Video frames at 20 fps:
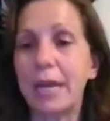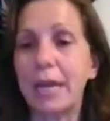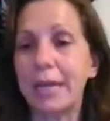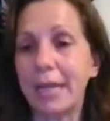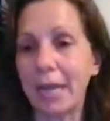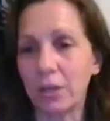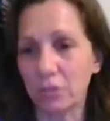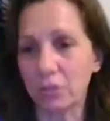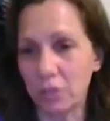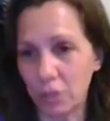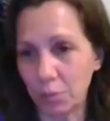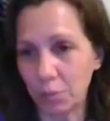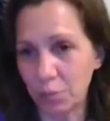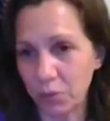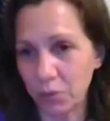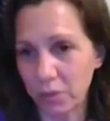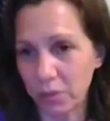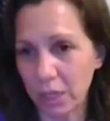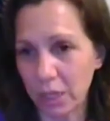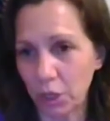and how deep
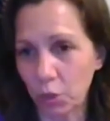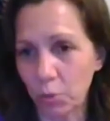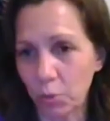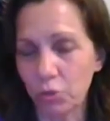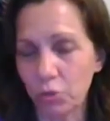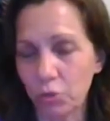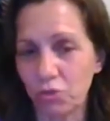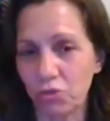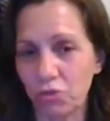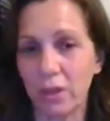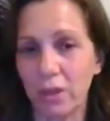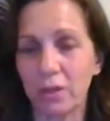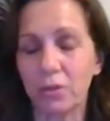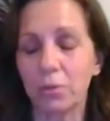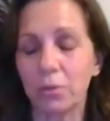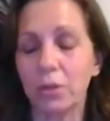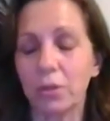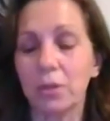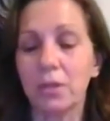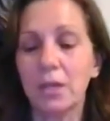you set your root
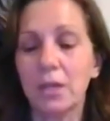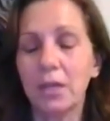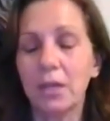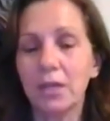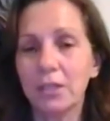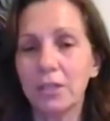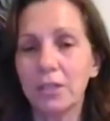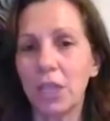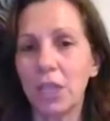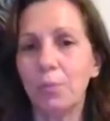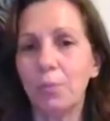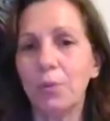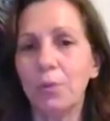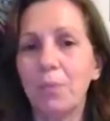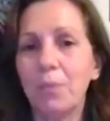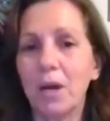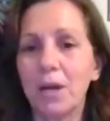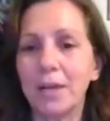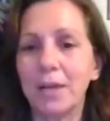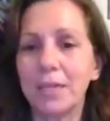chakra. Keep in
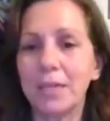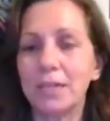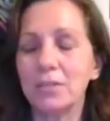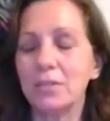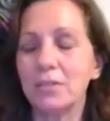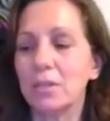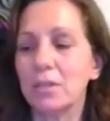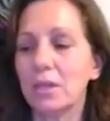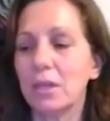mind,